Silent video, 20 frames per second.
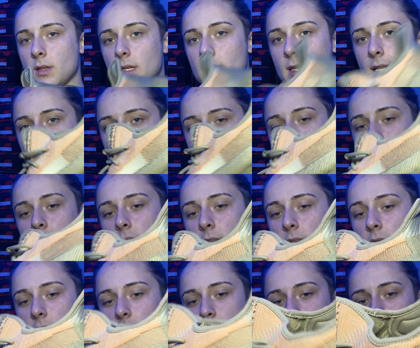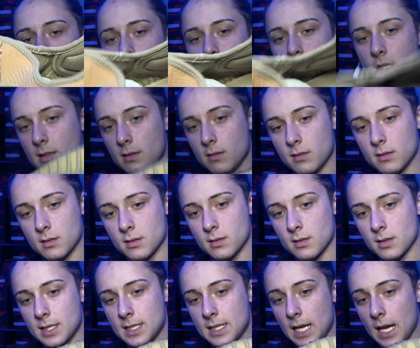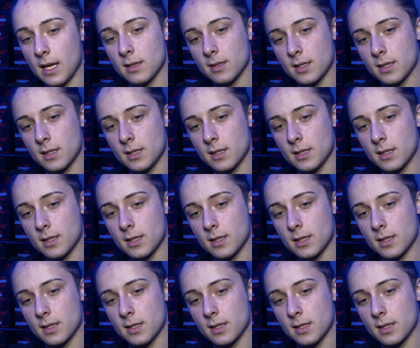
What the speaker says: That's the Yeezy Sand